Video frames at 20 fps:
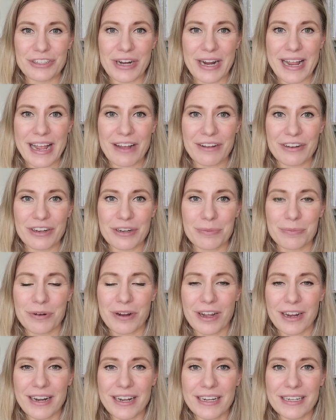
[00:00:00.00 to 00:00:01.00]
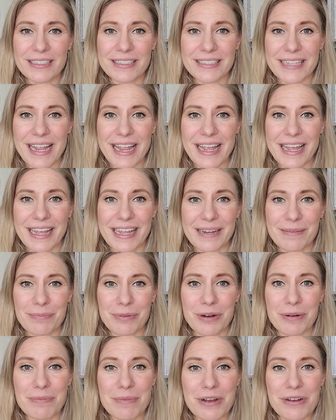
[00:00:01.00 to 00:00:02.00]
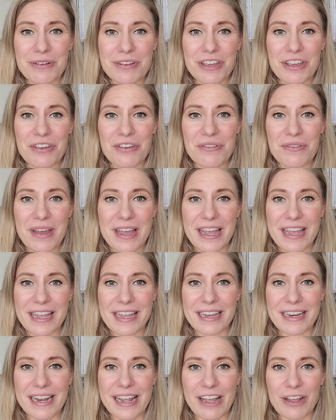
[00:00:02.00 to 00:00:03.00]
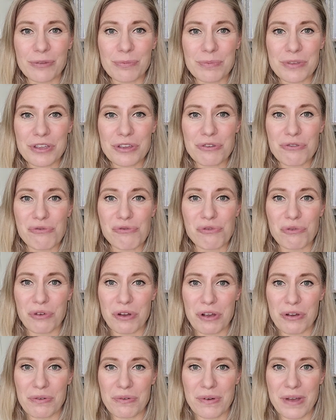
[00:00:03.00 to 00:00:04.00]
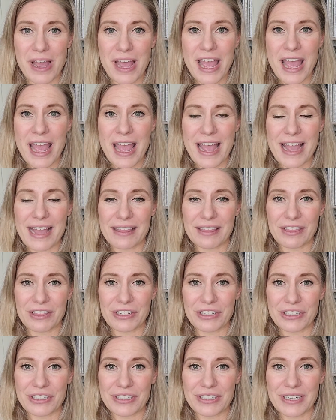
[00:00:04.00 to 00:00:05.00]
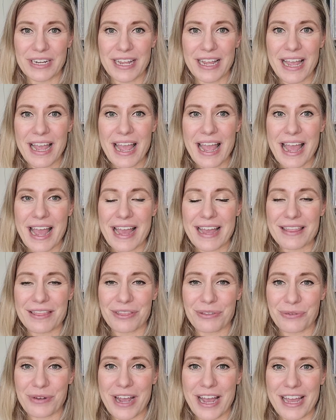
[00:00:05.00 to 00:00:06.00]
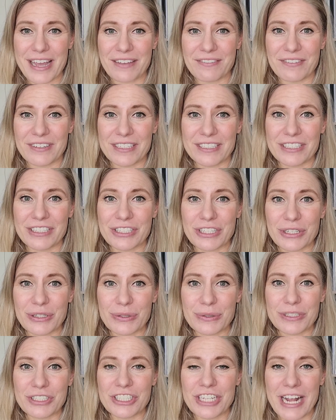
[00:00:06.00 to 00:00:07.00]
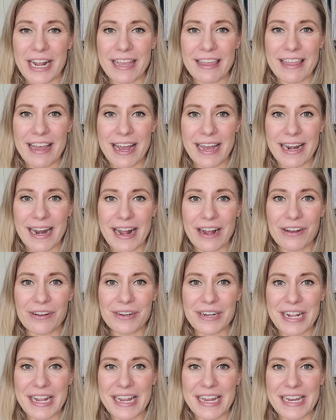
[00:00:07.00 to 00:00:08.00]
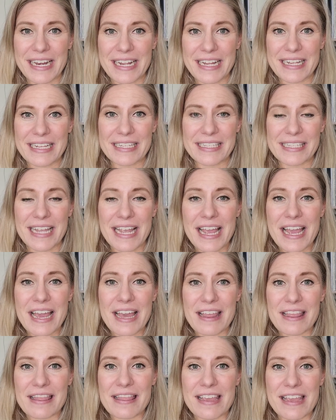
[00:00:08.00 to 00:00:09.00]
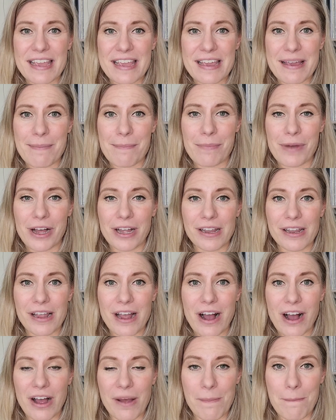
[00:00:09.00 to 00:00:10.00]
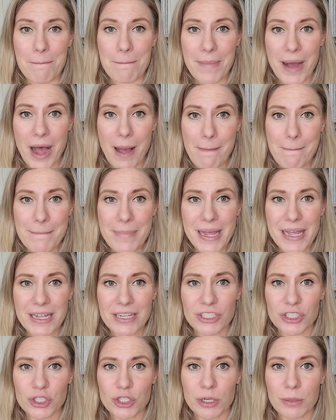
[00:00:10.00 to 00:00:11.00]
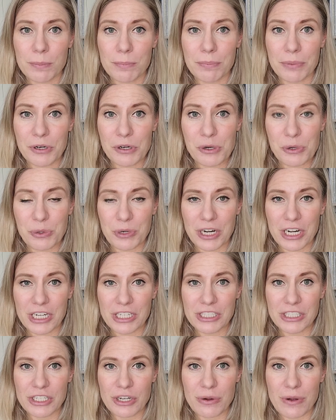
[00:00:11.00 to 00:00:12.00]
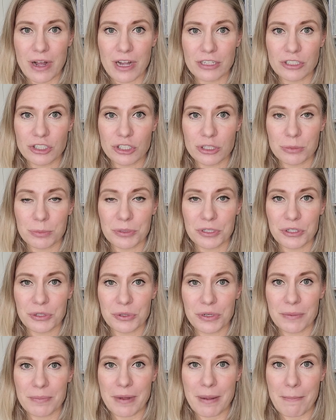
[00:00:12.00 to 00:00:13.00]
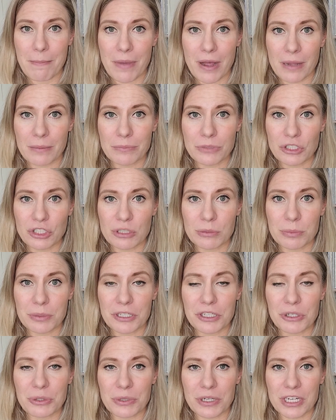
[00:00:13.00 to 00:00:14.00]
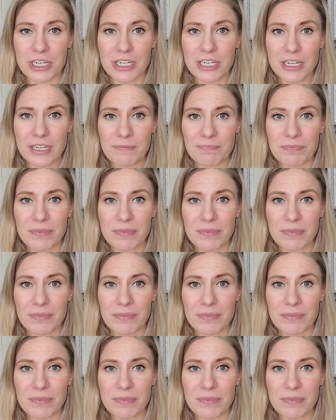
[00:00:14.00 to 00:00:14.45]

try try out your products and promote you and help you grow and learn and thrive. So check that out. It is the uh, mom Entrepreneur, so entrepreneur, but Mom Entrepreneur